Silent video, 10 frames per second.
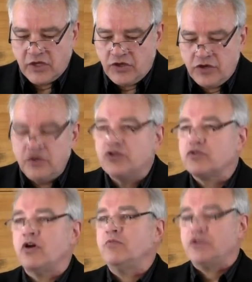And you can use
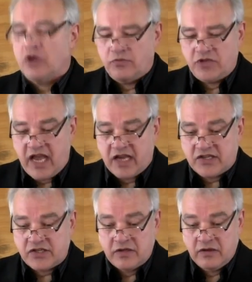chromosomes
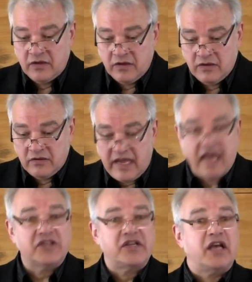X,
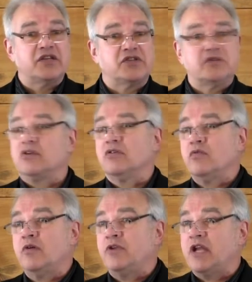XX, you're
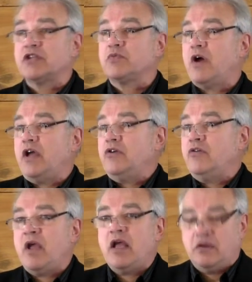a woman, XY,
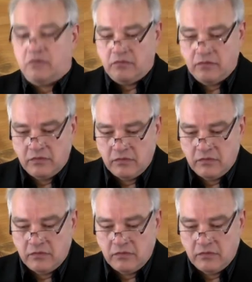you're a man.